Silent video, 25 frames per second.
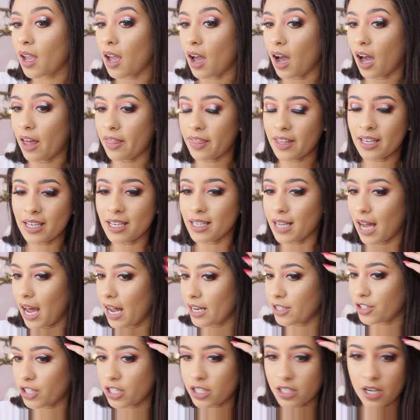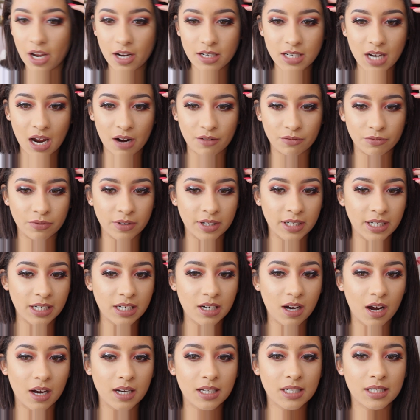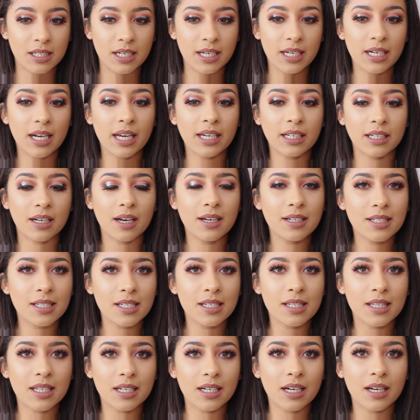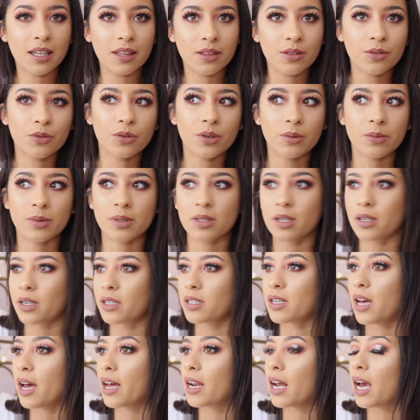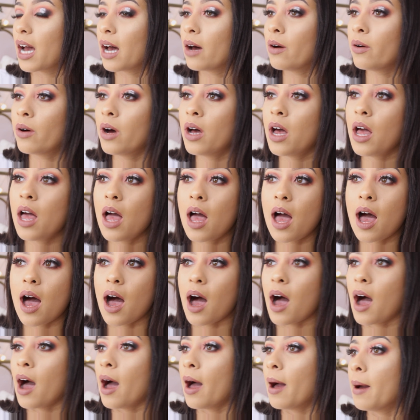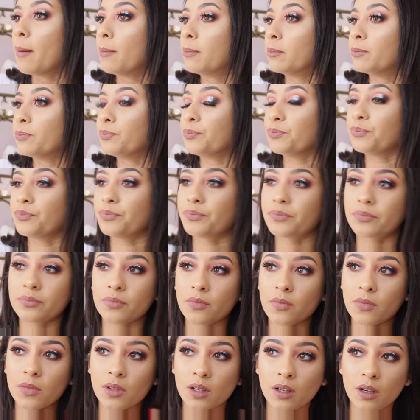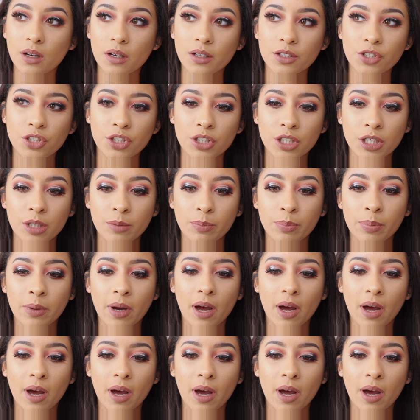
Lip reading: I think it actually turned out really nicely, like nicer than I thought it was going to turn out. I feel